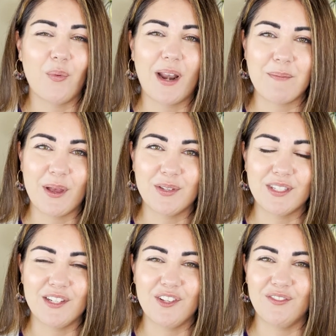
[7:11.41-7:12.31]
when I post
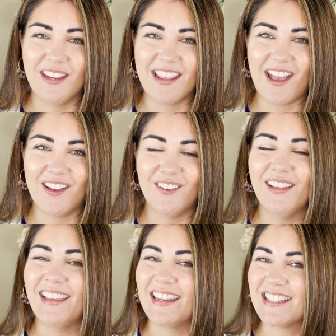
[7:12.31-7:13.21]
a new video,
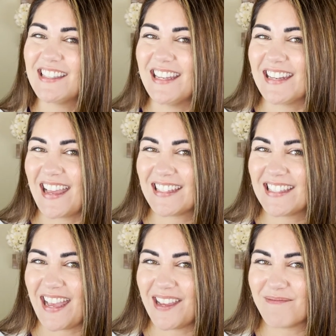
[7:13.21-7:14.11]
and I'll see you next
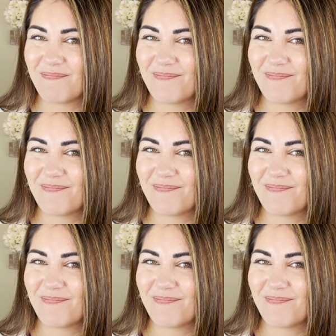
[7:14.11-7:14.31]
time.